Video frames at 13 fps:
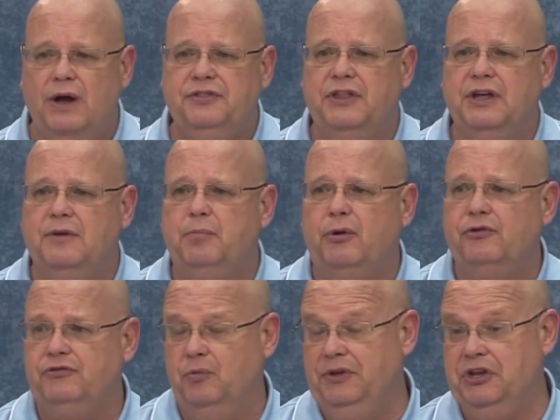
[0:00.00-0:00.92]
what the
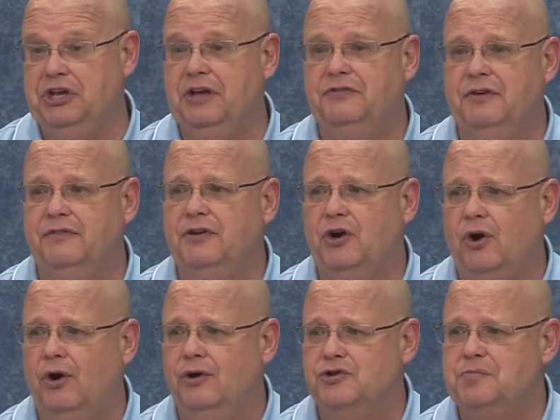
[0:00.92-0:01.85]
person with the gift of
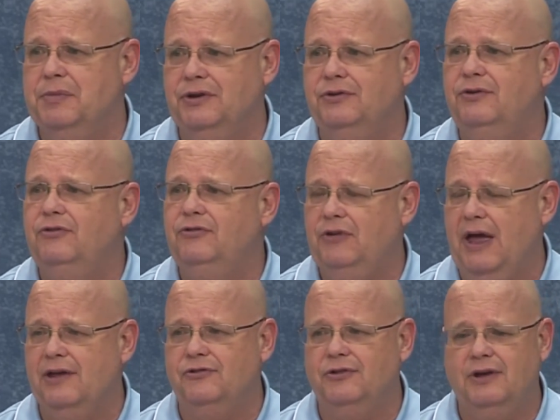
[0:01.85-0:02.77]
encouragement
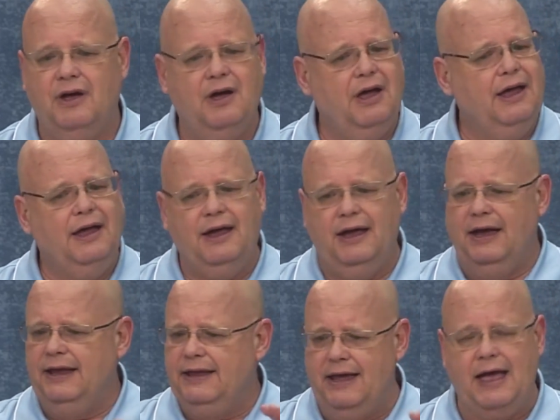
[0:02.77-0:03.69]
says.
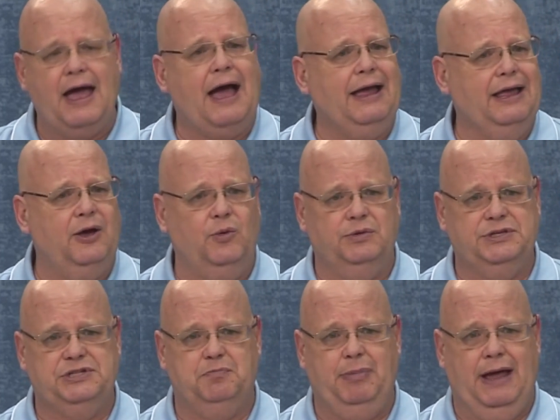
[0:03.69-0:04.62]
Yeah, it
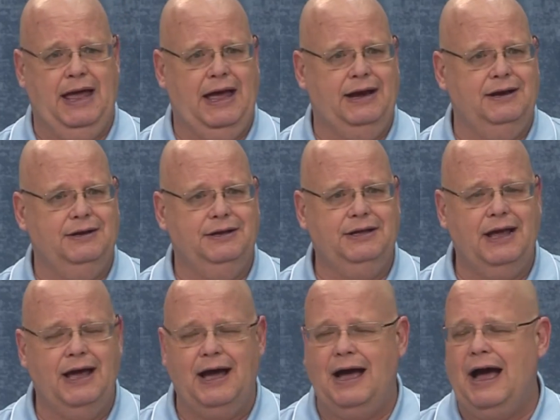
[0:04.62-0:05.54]
was bad.
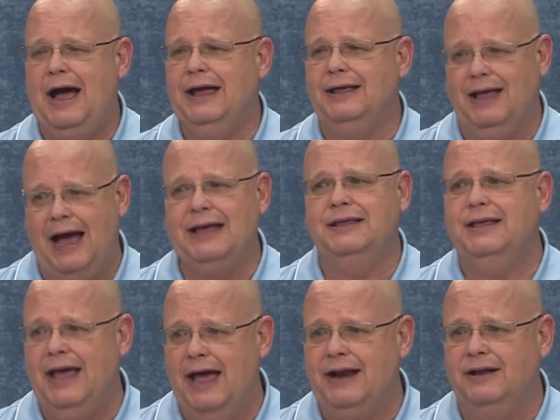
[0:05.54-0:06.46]
Yeah, I
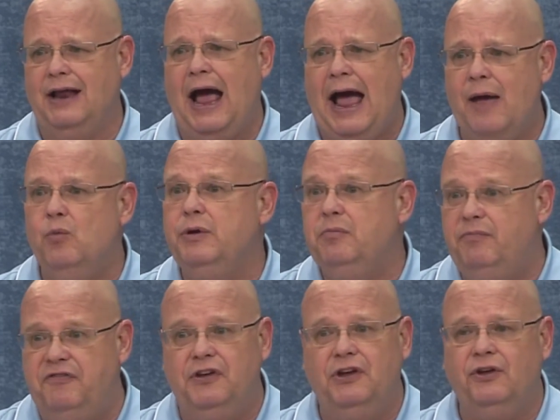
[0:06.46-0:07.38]
get it. I
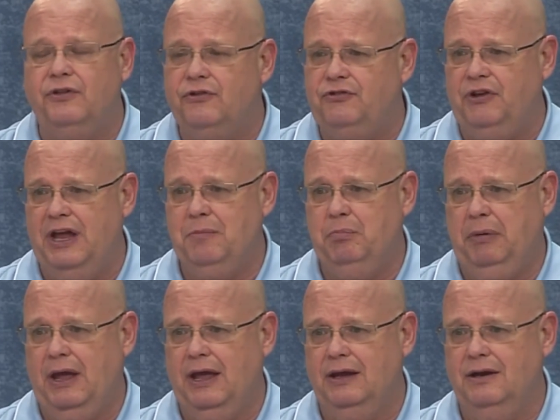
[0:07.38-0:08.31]
would feel the same
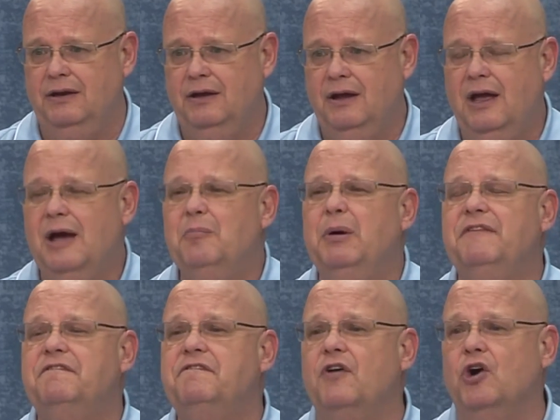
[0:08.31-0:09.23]
pain.
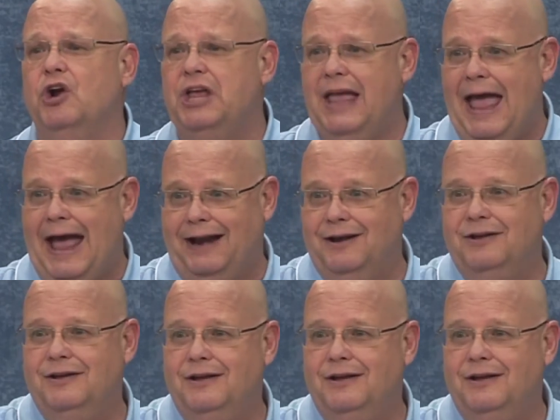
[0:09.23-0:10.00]
But forget.